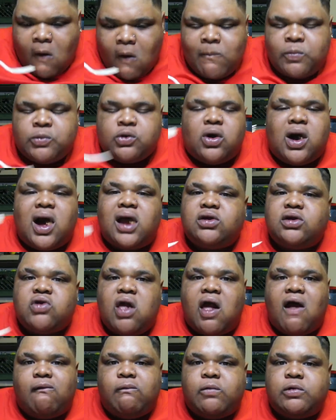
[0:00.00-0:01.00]
I didn't
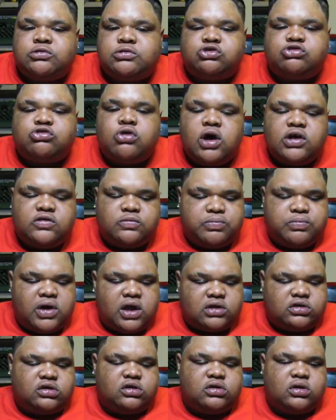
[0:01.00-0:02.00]
have a choice
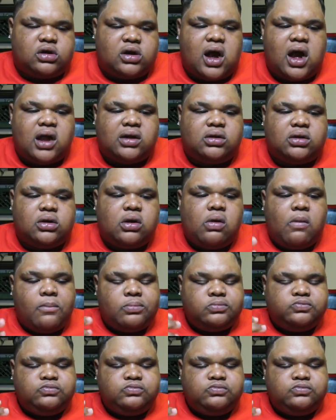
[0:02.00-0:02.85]
but to kind of